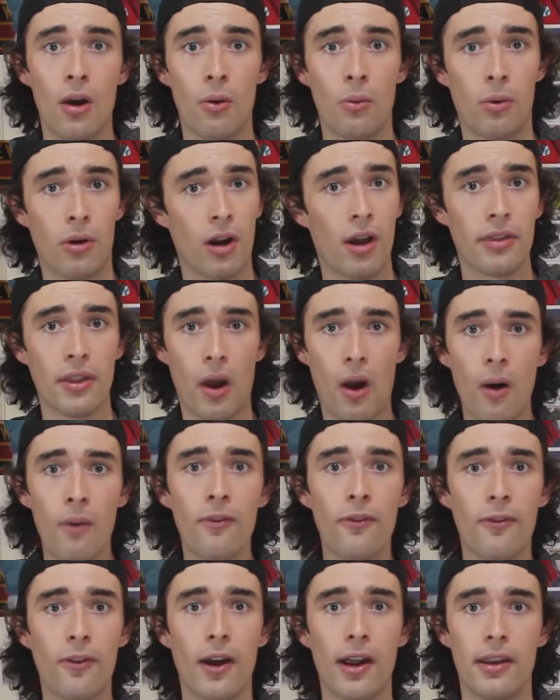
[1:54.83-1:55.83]
were on the home
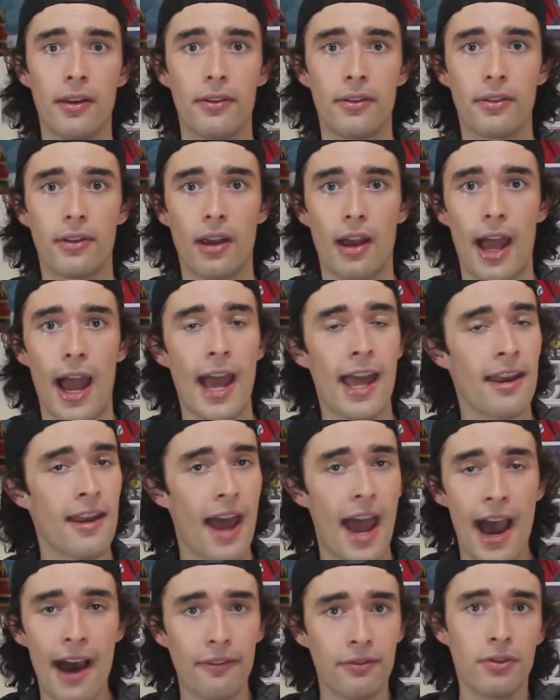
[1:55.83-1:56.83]
front and
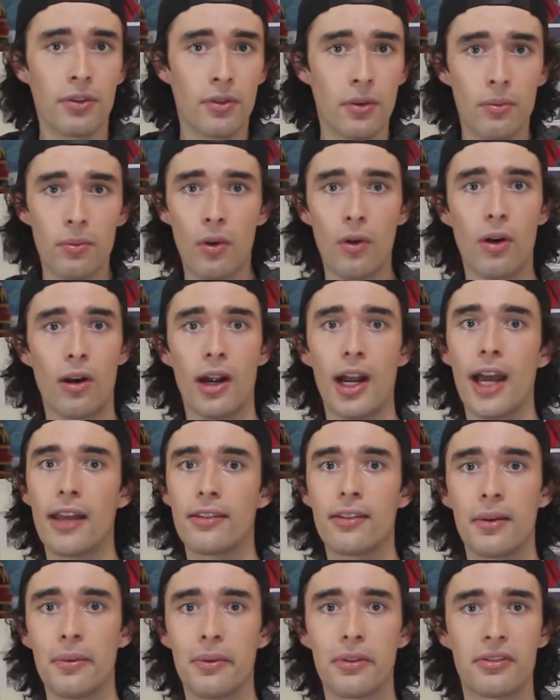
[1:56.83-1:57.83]
after the war,
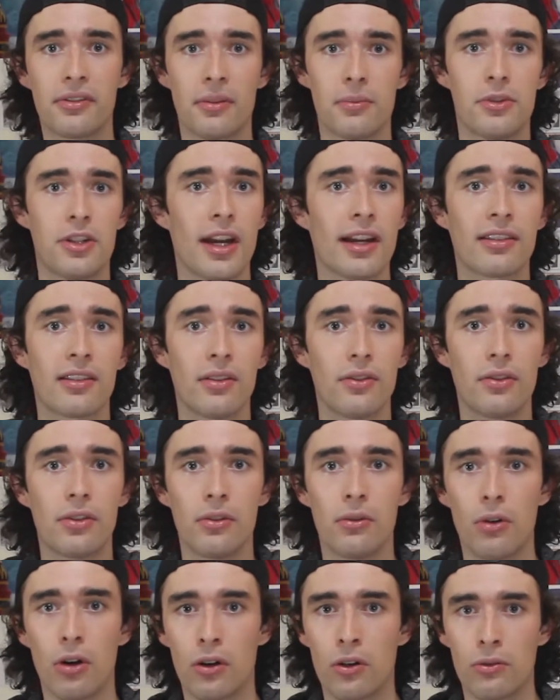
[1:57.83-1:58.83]
as he was subjected
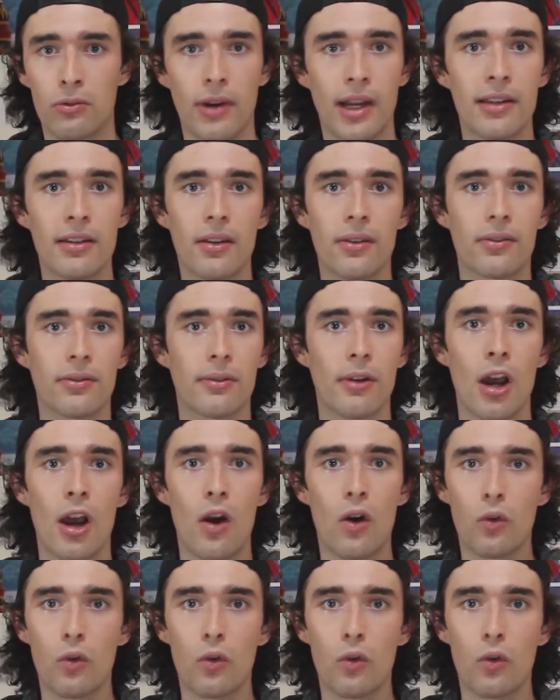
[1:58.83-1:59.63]
to horrendous